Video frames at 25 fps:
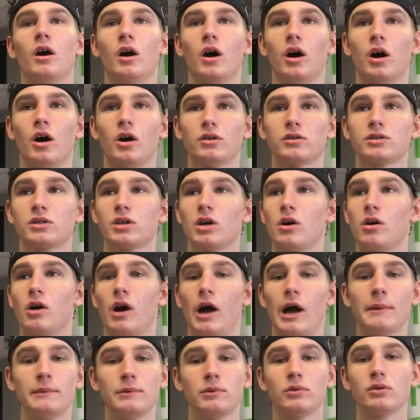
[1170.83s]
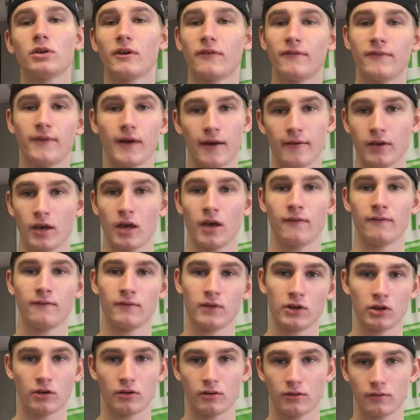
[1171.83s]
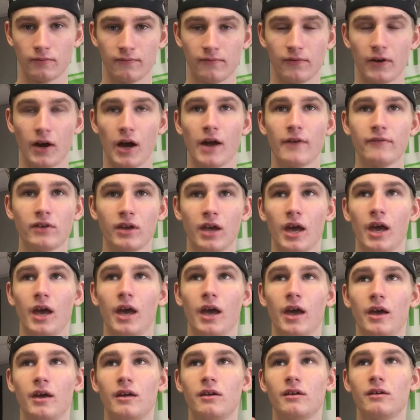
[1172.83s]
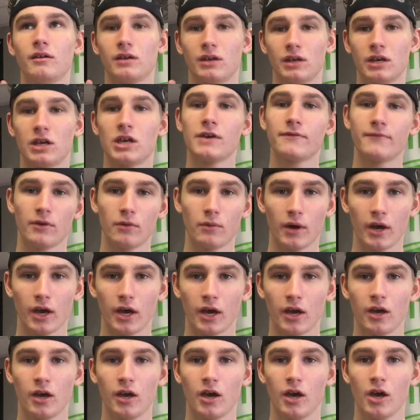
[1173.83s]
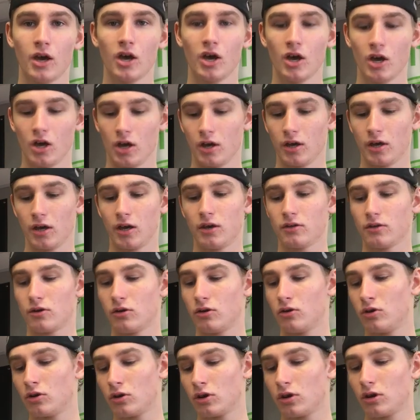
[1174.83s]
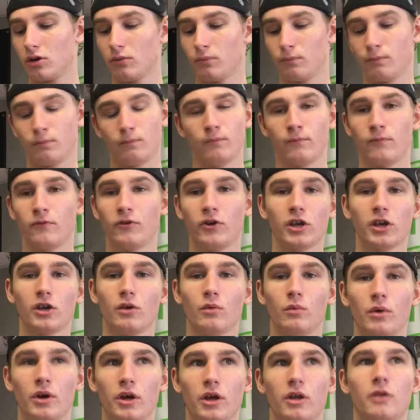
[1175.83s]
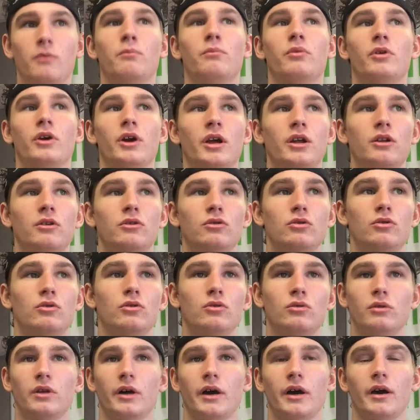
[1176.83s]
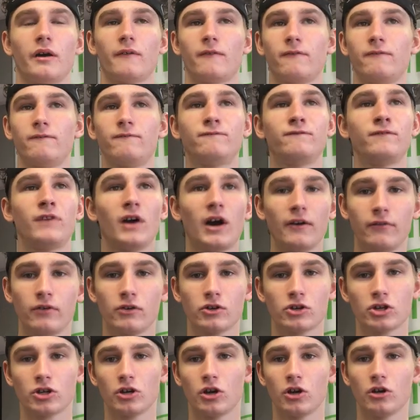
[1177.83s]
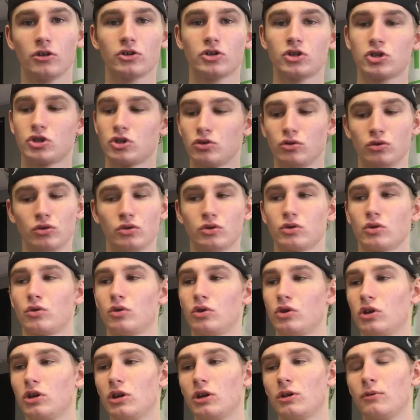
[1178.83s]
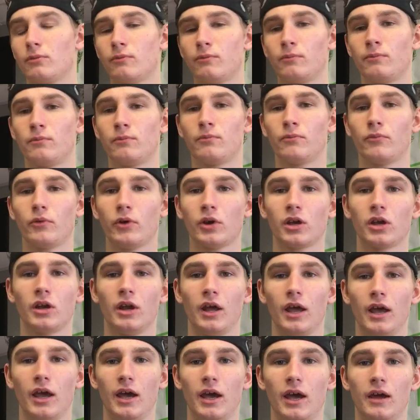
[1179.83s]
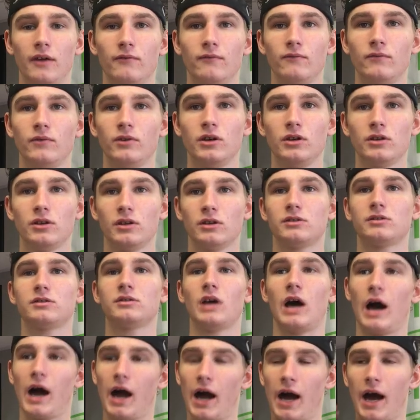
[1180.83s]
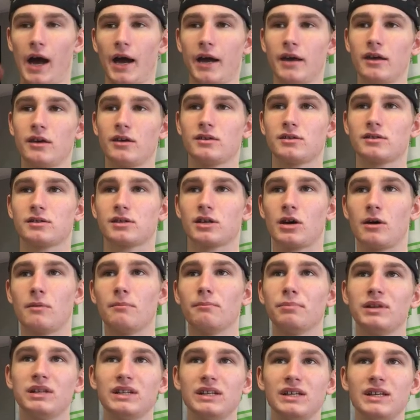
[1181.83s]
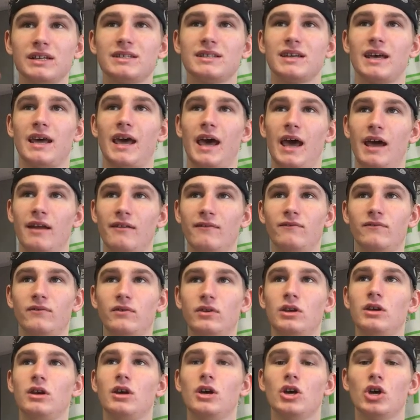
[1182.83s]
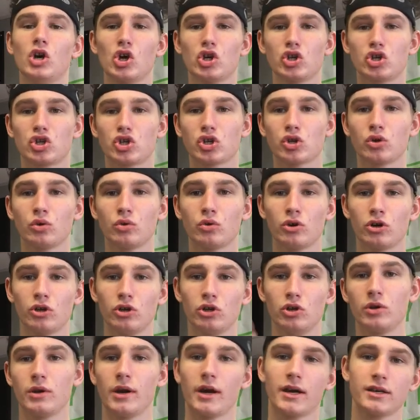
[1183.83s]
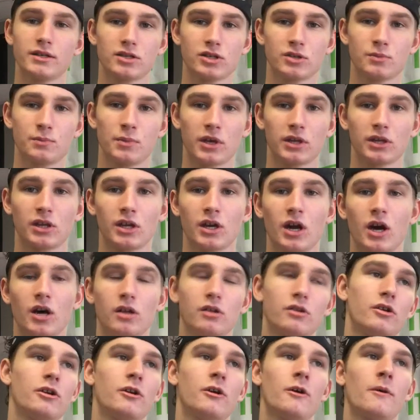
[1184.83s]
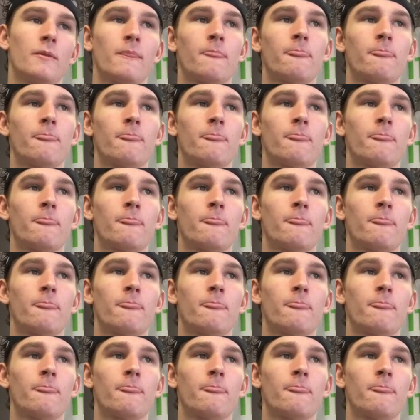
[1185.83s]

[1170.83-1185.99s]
Also, I'm doing a 5K video, 5K giveaway. Either you get a freaking win brand new like $500 shoes or you get a freaking Envy, the, the highest complete Envy scooter. You guys just pick the color.